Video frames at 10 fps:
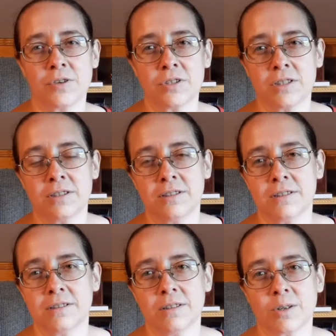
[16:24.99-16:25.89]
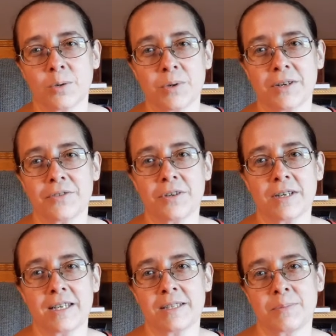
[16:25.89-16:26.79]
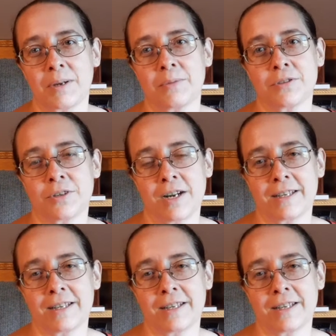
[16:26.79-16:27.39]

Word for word: version or whatever is my Mr.